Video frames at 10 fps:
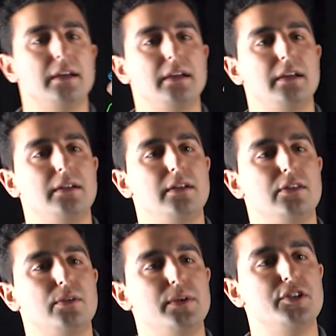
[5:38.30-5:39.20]
in
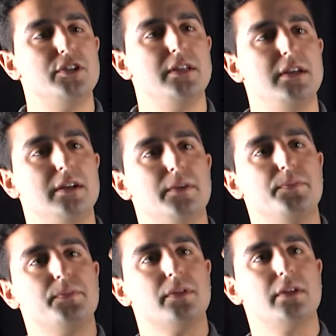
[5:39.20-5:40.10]
another region here
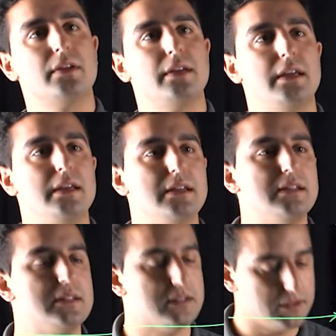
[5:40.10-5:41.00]

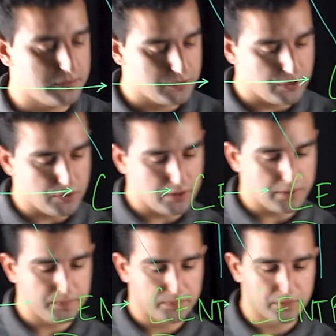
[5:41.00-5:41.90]
is
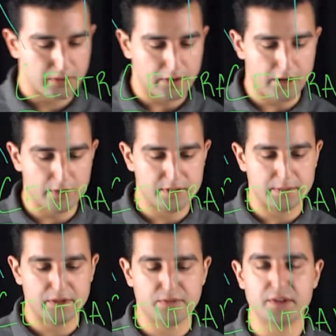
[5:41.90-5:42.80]
your other
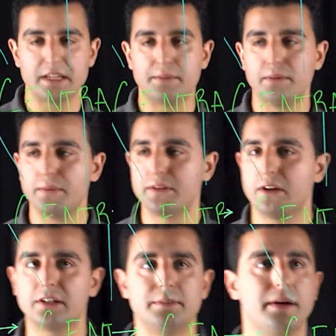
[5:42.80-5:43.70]
receptors. For example, when we
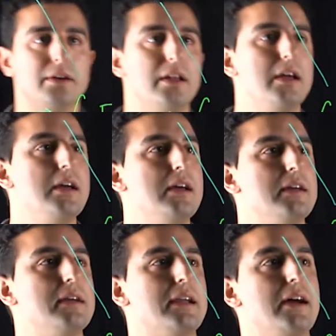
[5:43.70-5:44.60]
talked about,
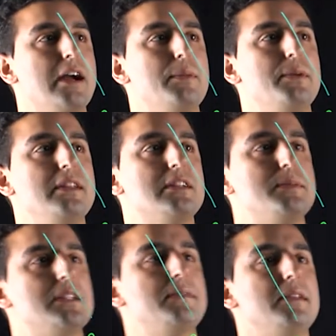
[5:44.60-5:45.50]
again, higher breathing
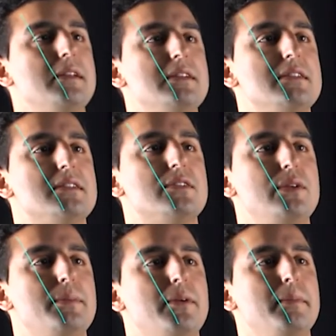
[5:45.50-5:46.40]
specifically is the
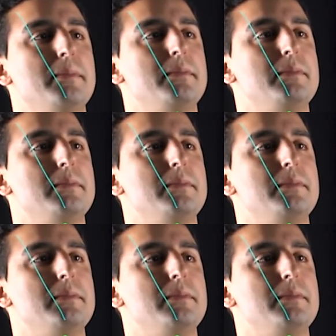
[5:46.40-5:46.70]
cerebrum.